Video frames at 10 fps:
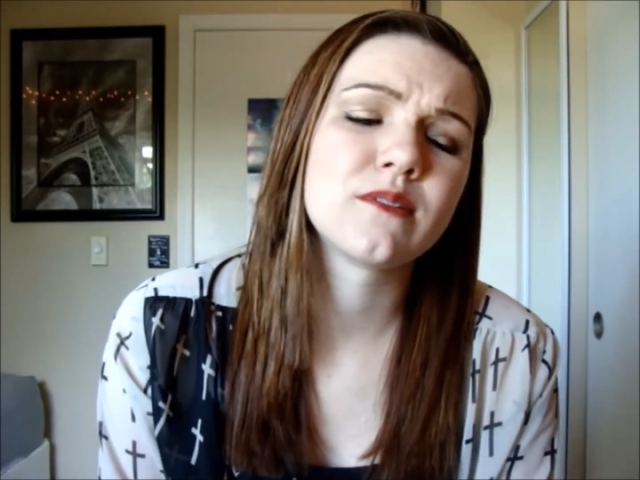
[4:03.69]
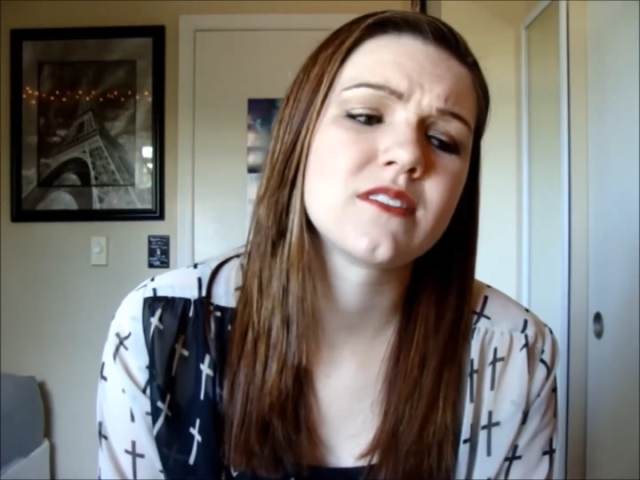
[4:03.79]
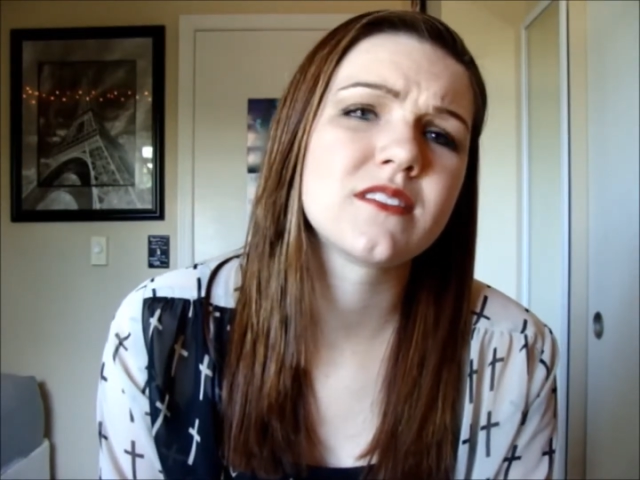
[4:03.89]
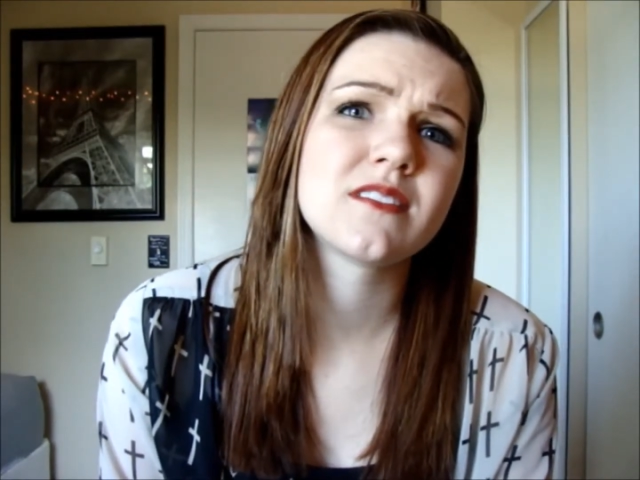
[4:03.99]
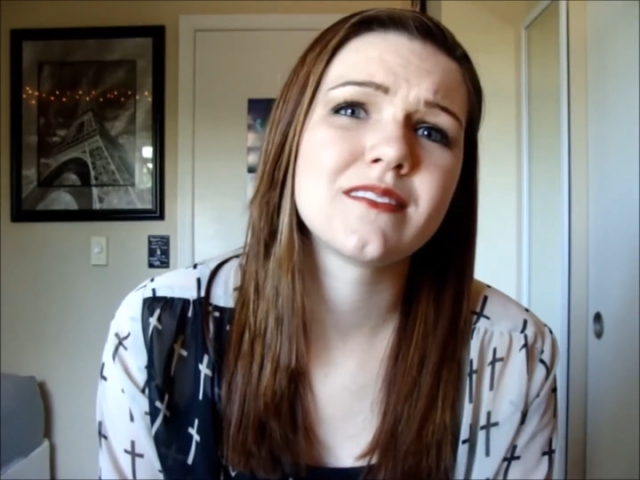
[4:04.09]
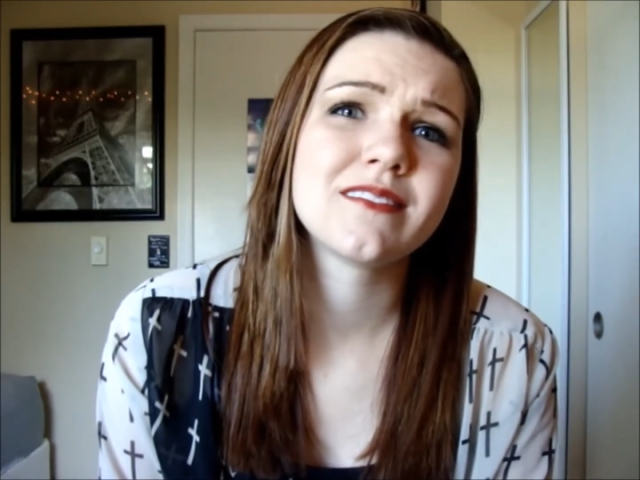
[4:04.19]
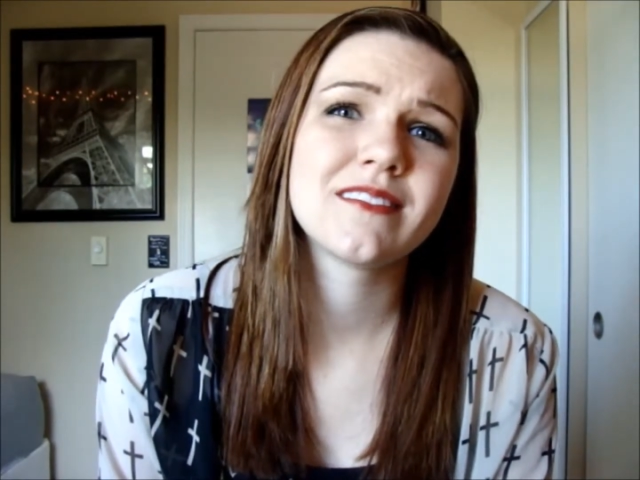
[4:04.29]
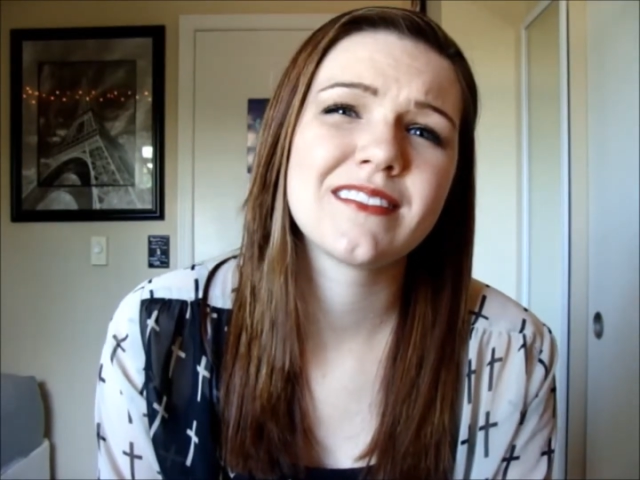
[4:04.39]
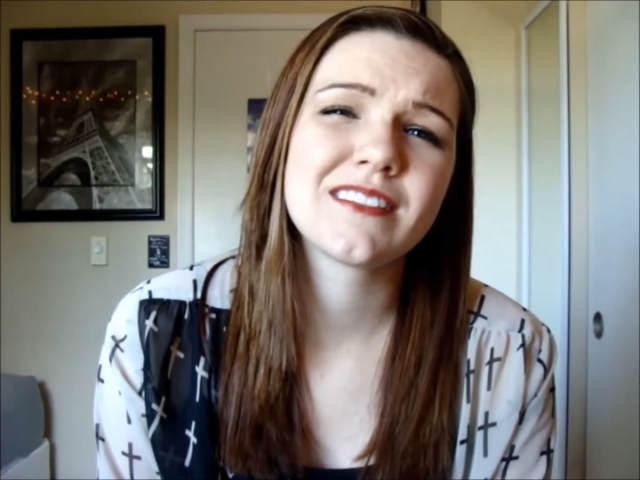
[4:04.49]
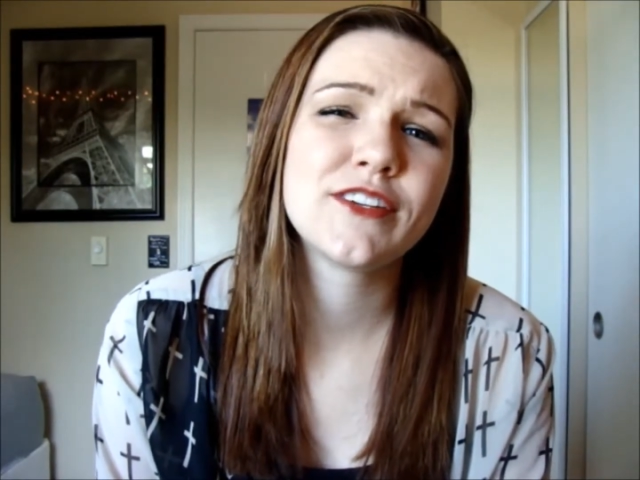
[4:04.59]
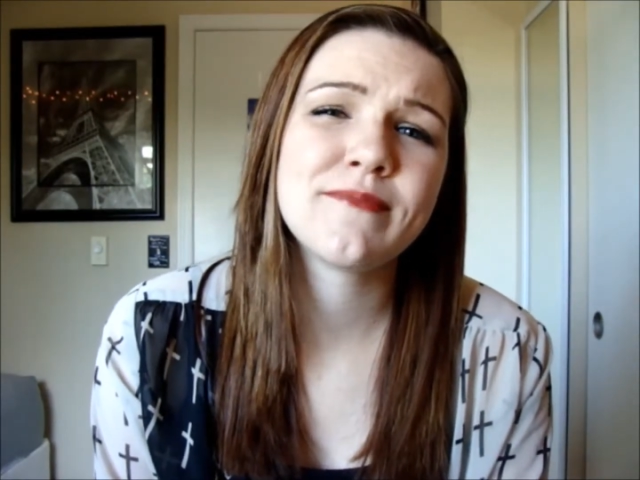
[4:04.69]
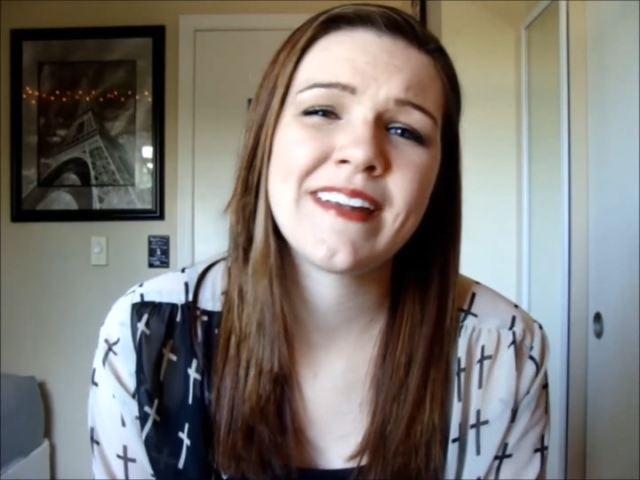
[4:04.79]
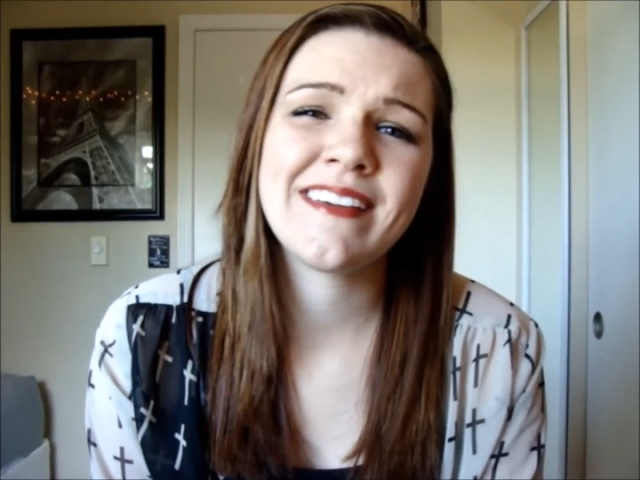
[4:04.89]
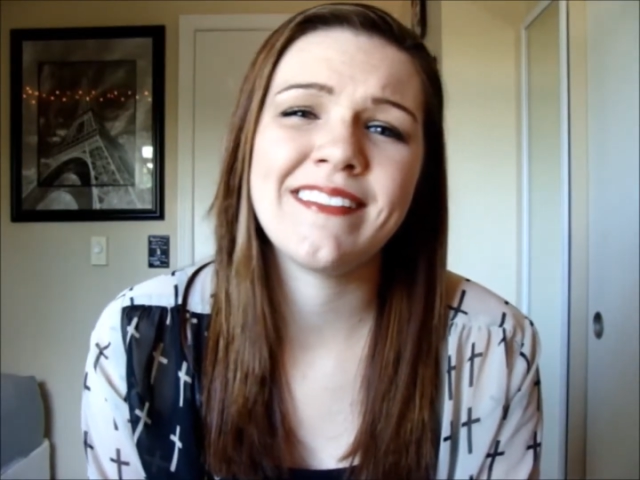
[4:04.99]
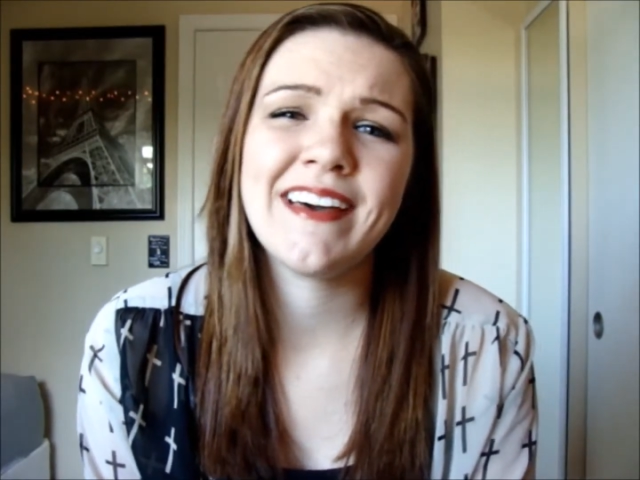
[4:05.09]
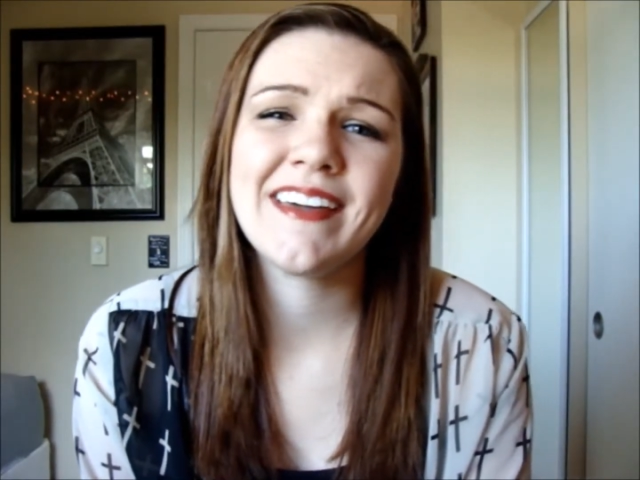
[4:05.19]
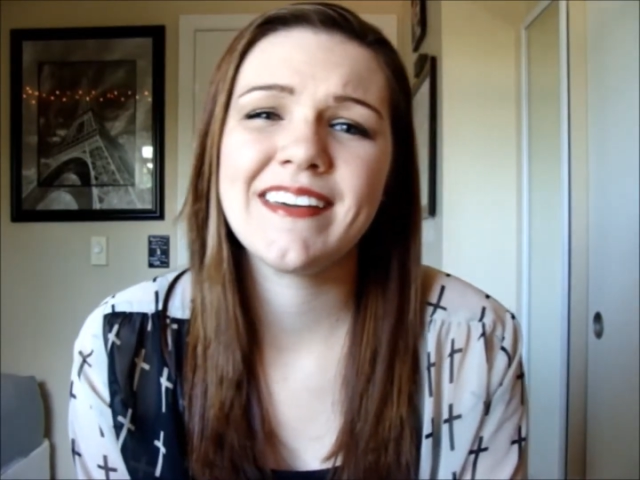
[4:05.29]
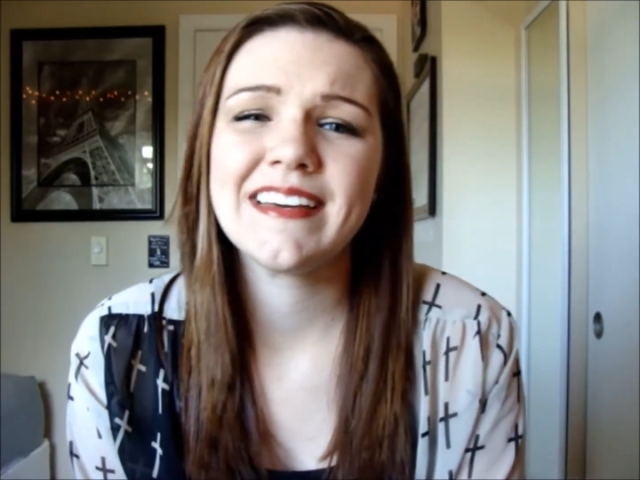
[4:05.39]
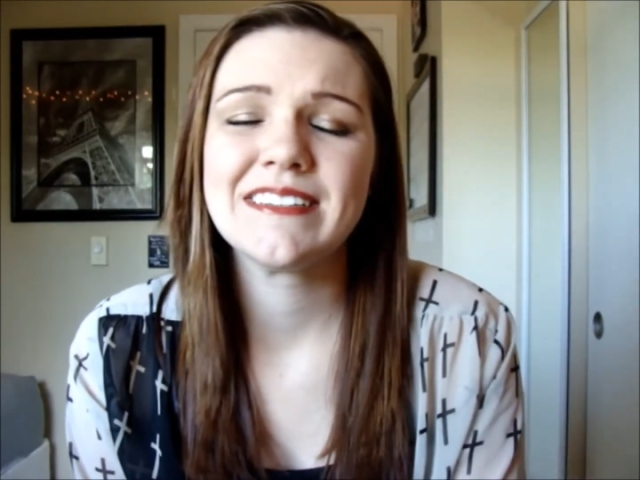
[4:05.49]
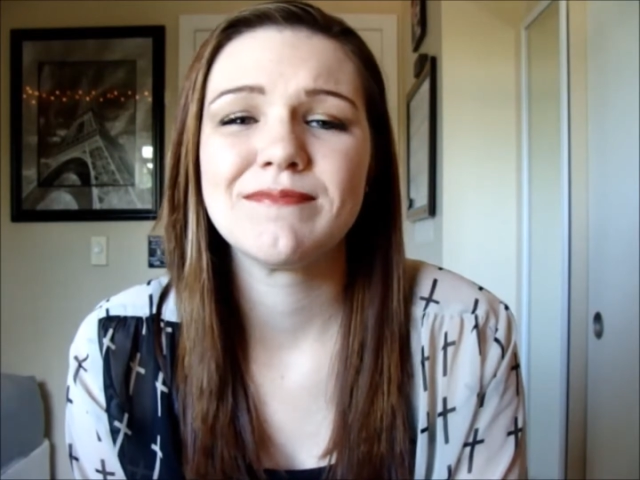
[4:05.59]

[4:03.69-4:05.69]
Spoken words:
was too many like